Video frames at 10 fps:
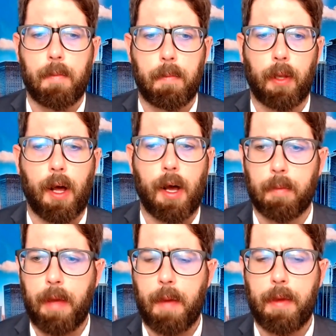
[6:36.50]

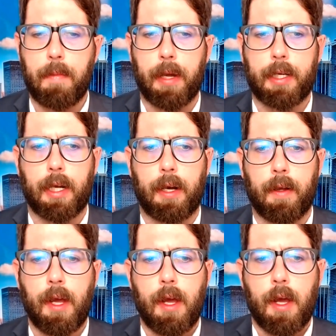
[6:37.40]
block maybe, but
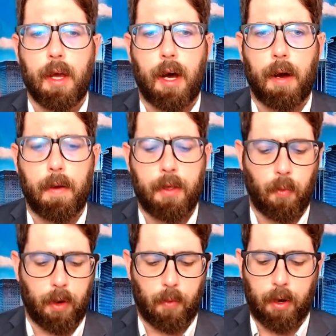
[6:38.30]
you
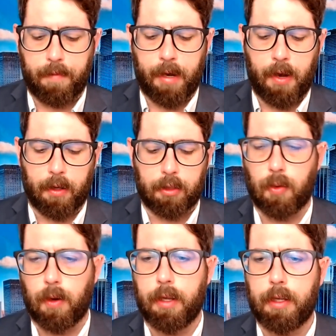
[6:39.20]
know, we're even hearing
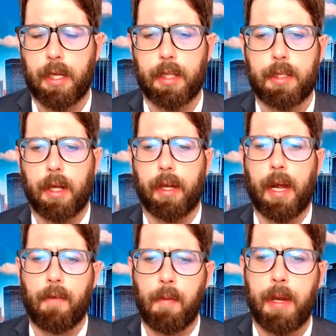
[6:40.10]
stories that the
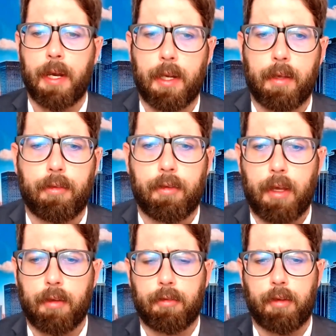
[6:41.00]
government
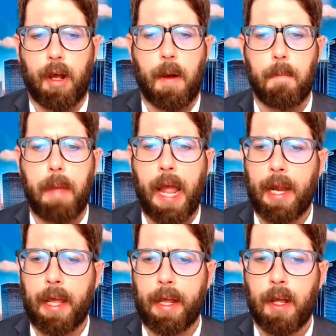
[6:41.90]
is
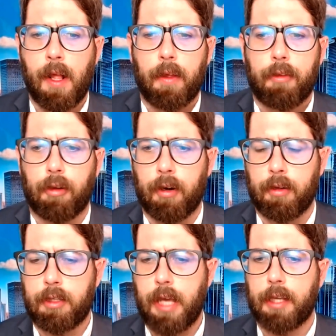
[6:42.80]
banning
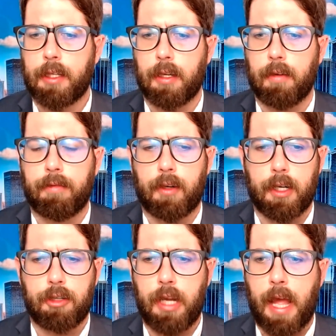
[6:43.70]
certain sects of
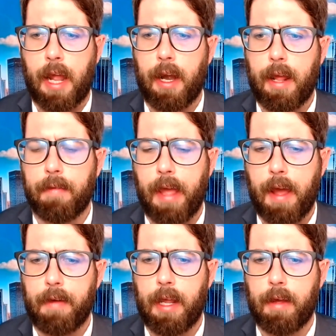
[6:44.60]
Christianity if they
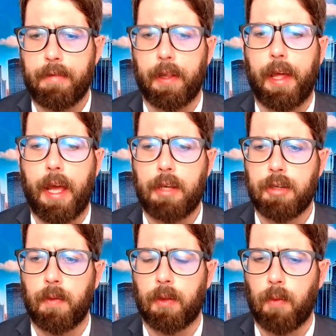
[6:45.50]
have any
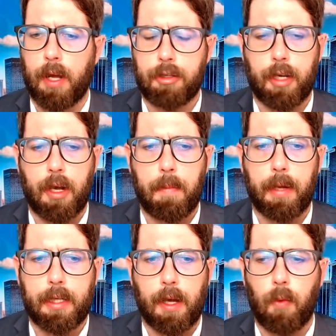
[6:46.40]
affiliation with Russia.
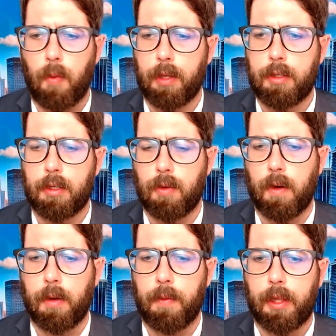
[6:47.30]
But what's the
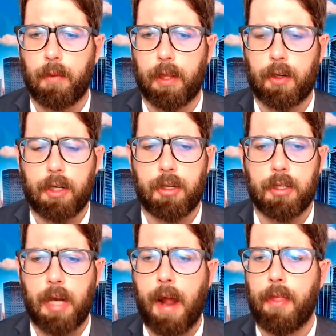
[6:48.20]
story with
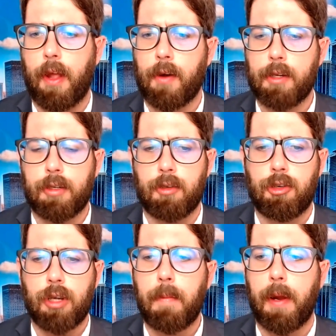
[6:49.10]
Christians, and how do you think Christians
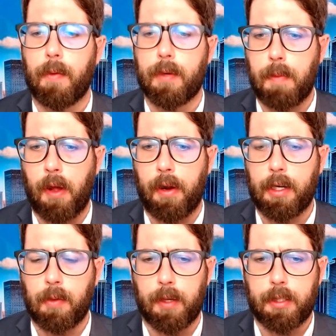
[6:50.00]
should be
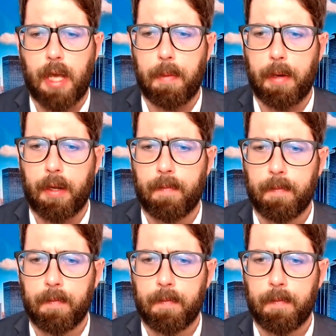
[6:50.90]
responding to what's happening?